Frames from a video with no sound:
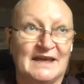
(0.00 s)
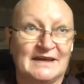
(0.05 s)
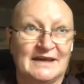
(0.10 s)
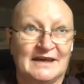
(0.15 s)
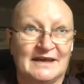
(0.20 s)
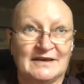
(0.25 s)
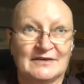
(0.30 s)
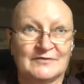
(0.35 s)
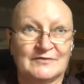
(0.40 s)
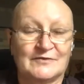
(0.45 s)

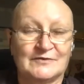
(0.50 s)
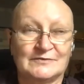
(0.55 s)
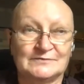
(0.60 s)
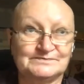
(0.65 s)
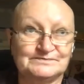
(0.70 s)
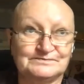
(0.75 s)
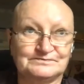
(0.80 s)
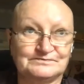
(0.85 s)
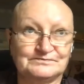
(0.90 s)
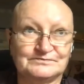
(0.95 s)
have
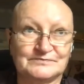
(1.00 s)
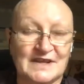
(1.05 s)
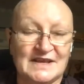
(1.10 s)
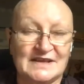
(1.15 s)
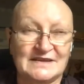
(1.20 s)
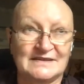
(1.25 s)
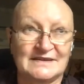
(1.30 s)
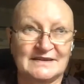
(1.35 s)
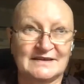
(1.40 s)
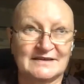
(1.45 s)

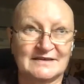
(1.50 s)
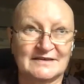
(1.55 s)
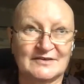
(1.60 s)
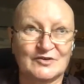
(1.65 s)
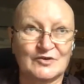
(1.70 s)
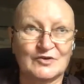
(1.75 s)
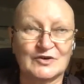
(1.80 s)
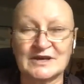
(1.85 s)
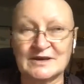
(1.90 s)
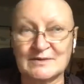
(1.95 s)
in their
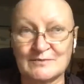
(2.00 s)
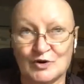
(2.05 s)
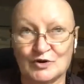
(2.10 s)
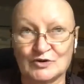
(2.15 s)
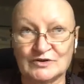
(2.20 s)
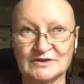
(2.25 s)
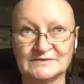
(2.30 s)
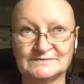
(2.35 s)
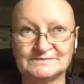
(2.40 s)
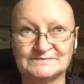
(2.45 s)
cooking pot.